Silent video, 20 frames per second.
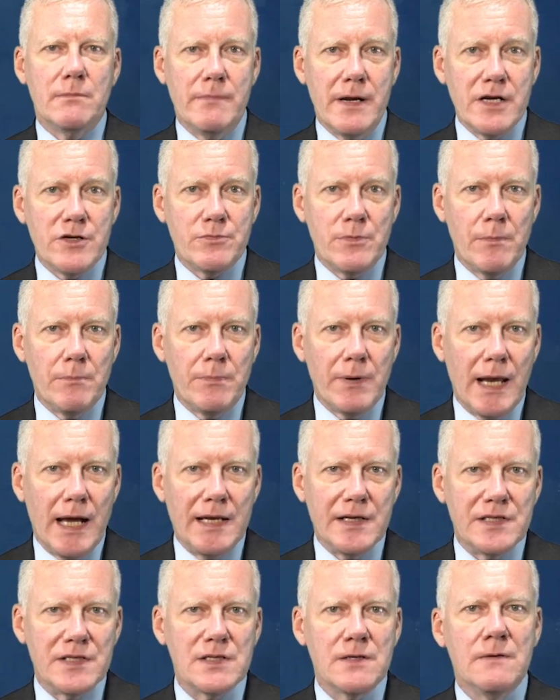management
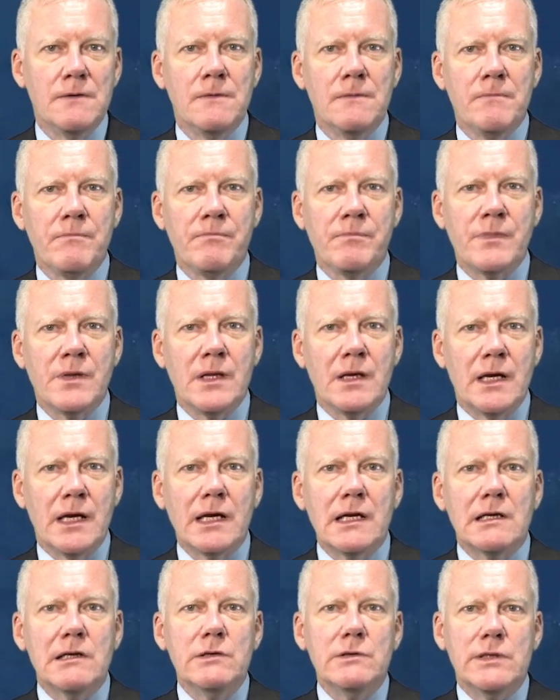plans,
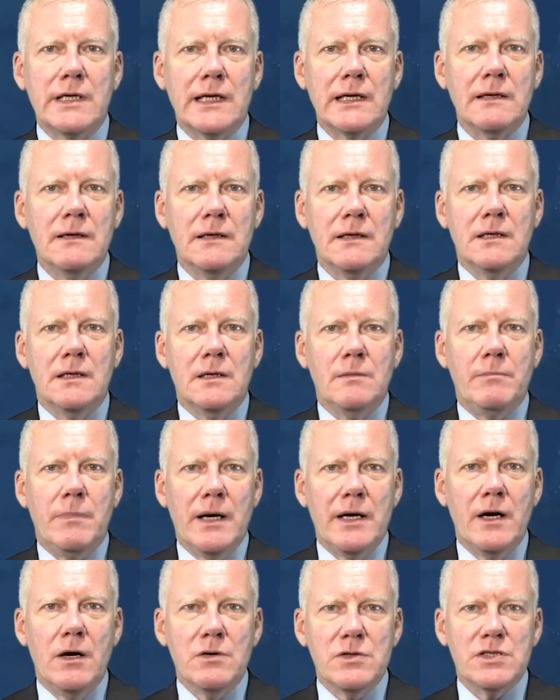including by
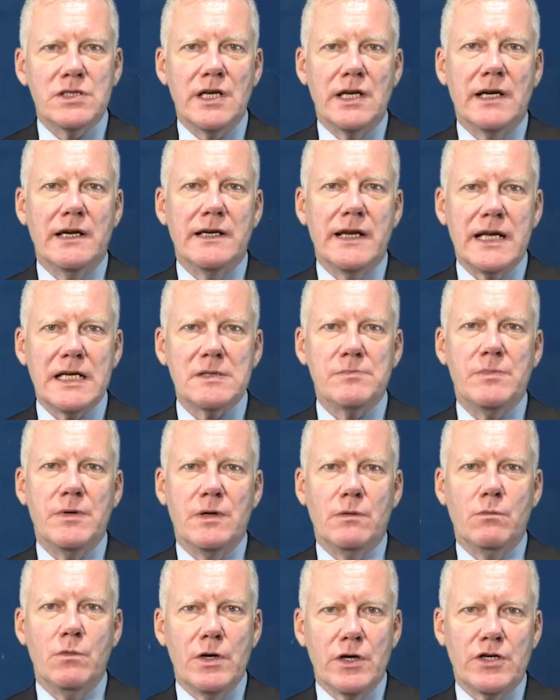hosting an
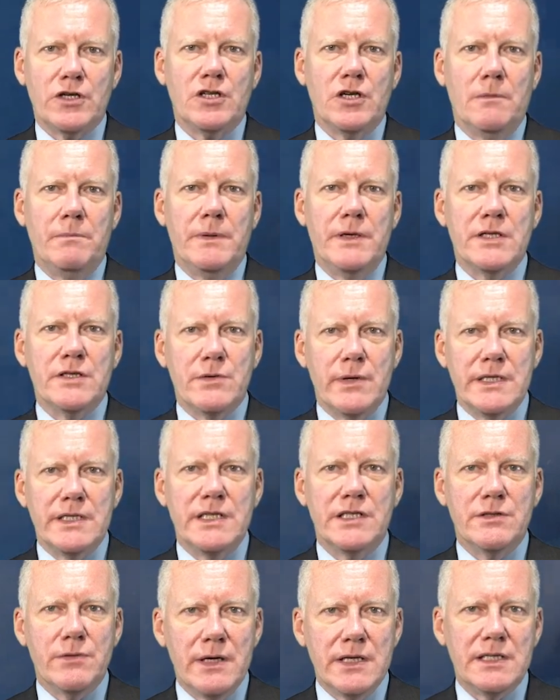expert workshop in
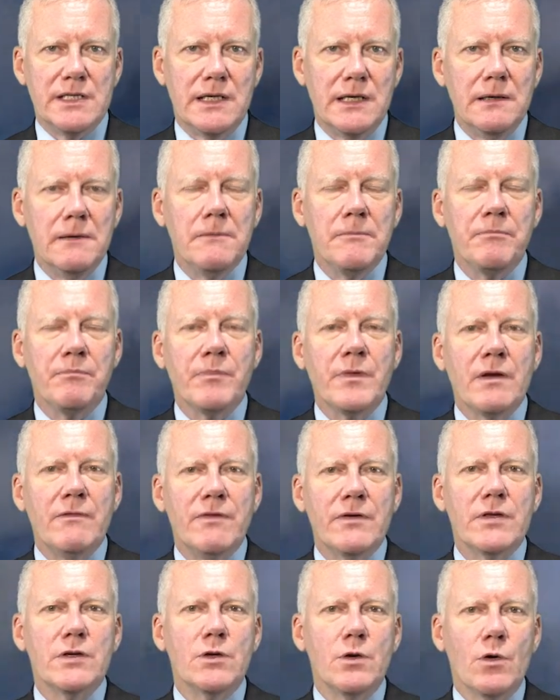2020
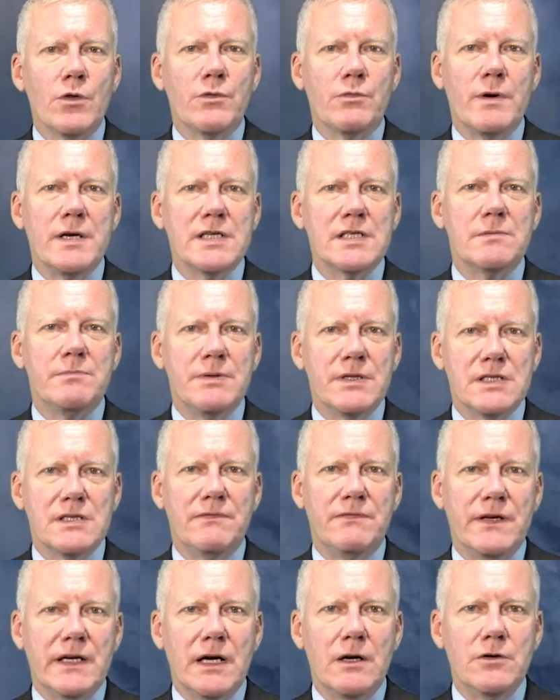for the Northwest
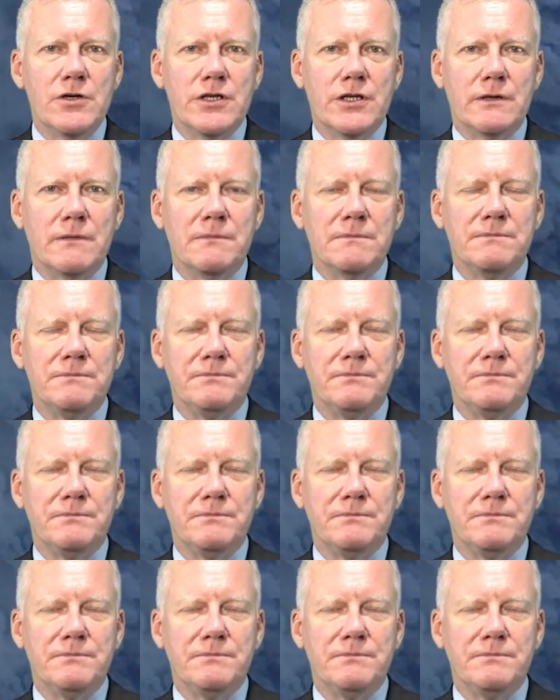Pacific Ocean.